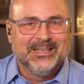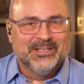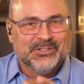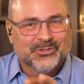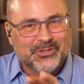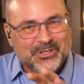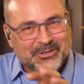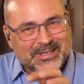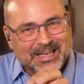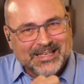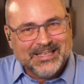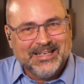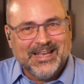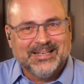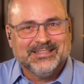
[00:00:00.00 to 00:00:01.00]
so that you get
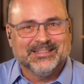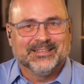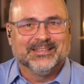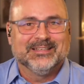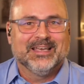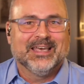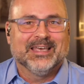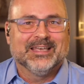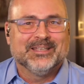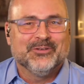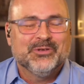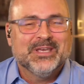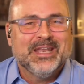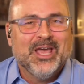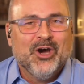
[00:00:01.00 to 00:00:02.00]
connected and you
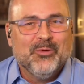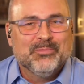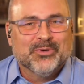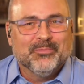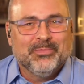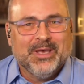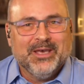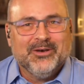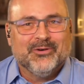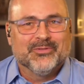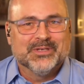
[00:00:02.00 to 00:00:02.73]
can help propel